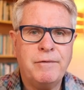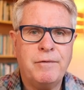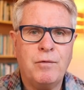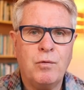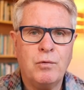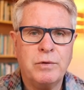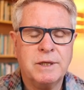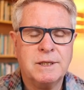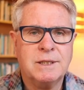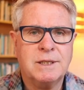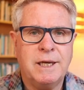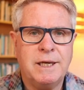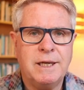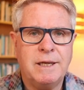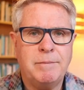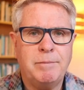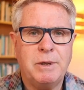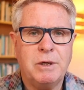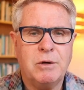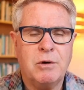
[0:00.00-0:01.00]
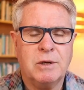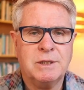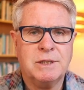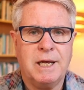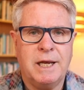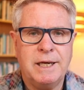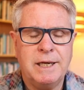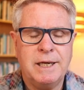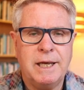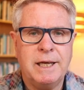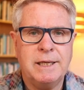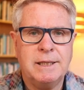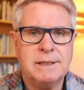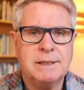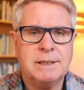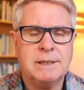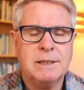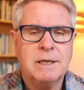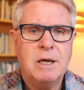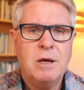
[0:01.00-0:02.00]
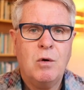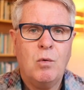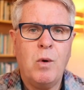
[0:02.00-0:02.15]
for the city because in its